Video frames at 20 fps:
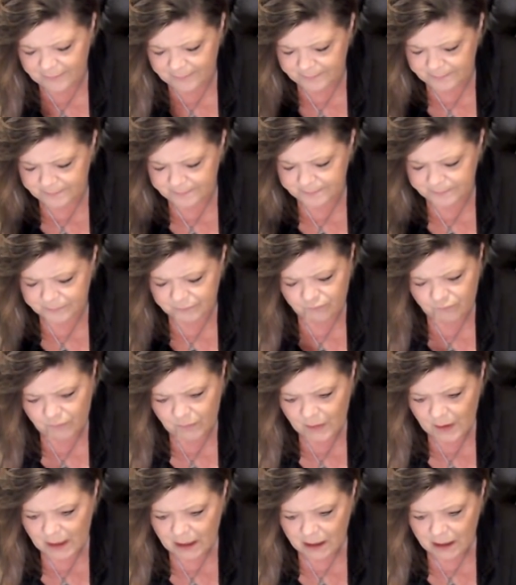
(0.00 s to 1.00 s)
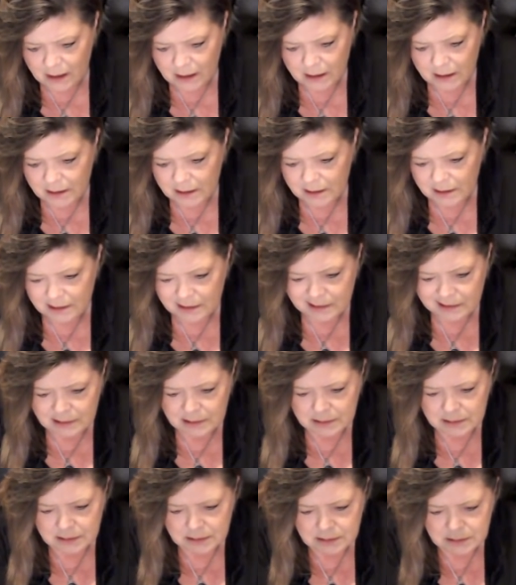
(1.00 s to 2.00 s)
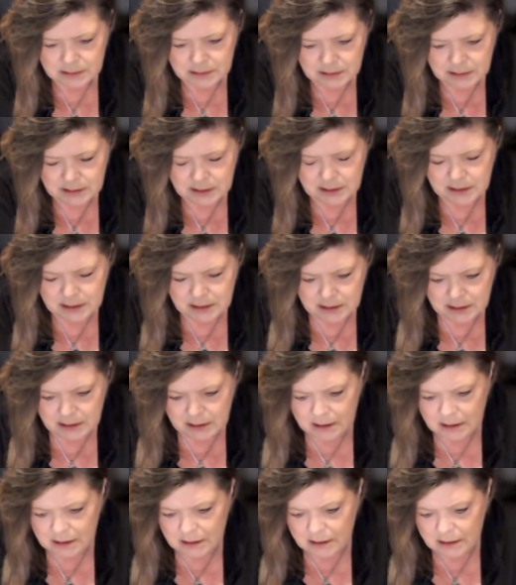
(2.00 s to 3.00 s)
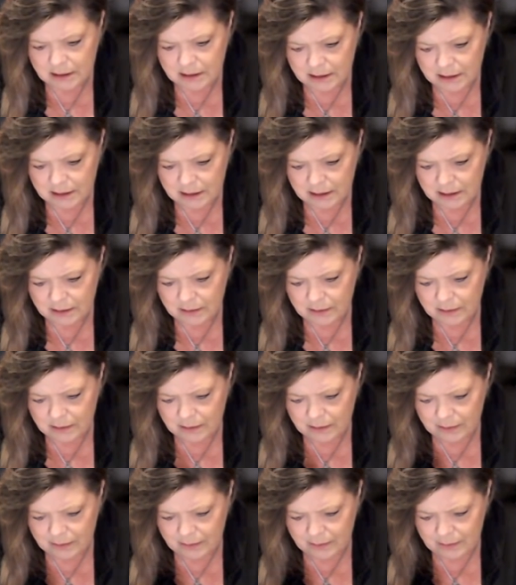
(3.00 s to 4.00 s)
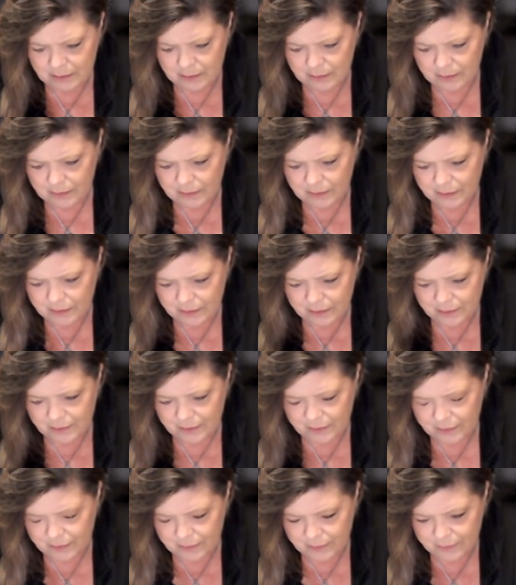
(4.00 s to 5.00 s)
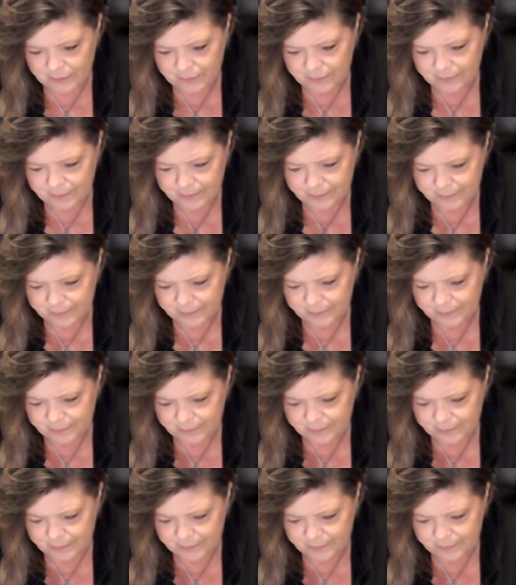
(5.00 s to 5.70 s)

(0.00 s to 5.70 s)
Nobody speaks.